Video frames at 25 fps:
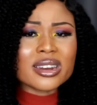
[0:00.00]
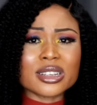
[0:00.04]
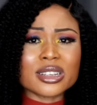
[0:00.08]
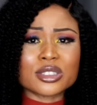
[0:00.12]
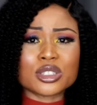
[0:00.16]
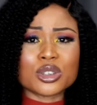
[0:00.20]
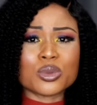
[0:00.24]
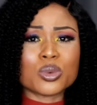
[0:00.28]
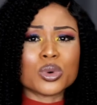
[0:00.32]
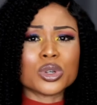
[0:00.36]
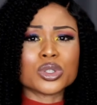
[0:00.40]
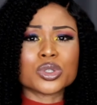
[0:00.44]
you
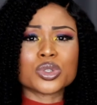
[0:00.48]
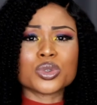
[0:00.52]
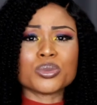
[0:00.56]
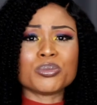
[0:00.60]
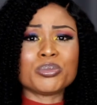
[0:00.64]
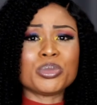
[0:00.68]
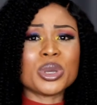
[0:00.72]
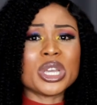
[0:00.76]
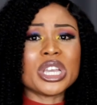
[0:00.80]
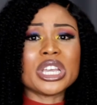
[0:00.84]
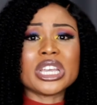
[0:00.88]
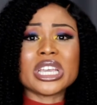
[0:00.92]
want to
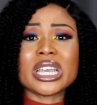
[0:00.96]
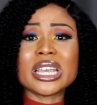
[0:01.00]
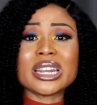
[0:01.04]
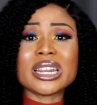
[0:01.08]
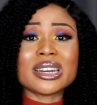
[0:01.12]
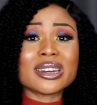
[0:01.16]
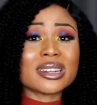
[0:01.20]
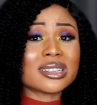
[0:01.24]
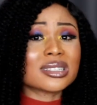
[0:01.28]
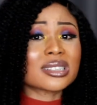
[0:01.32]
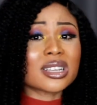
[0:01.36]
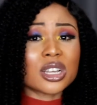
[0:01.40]
be in
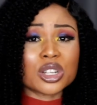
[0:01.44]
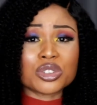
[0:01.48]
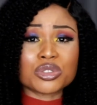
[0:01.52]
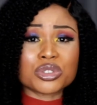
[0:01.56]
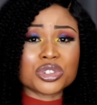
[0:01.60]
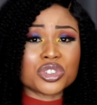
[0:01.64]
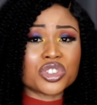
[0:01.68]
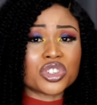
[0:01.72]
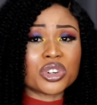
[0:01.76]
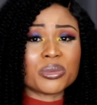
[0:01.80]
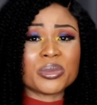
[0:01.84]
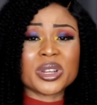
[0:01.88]
this country,
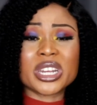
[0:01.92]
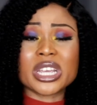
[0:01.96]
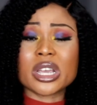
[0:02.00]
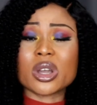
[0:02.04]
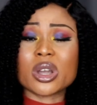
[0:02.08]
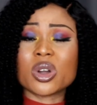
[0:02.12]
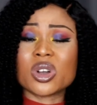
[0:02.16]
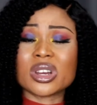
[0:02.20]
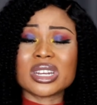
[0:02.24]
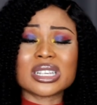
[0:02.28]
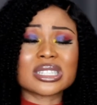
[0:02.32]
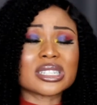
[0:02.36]
Germany,
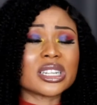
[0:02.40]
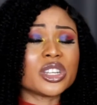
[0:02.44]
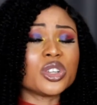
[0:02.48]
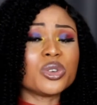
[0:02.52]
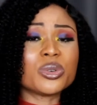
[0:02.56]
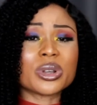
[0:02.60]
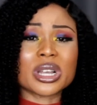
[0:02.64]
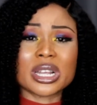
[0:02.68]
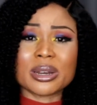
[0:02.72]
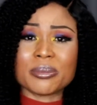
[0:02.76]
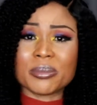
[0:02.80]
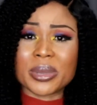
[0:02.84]
honestly, you
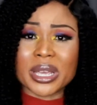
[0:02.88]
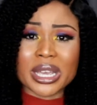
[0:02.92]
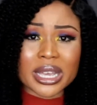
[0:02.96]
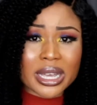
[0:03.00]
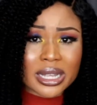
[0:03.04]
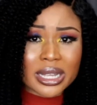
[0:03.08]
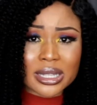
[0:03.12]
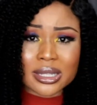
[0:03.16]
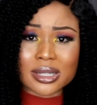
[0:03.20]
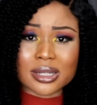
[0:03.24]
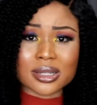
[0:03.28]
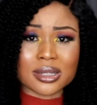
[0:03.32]
can be
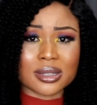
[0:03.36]
it.